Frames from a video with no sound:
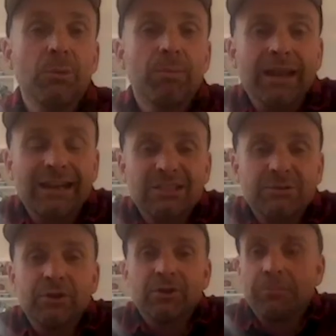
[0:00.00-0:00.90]
but let's
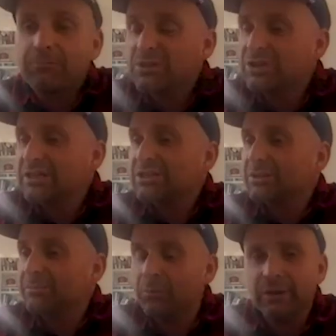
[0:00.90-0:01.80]
build a
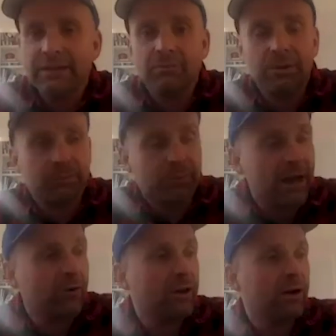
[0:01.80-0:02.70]
system that we can be
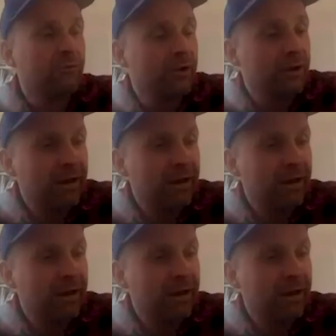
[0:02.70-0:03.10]
proud of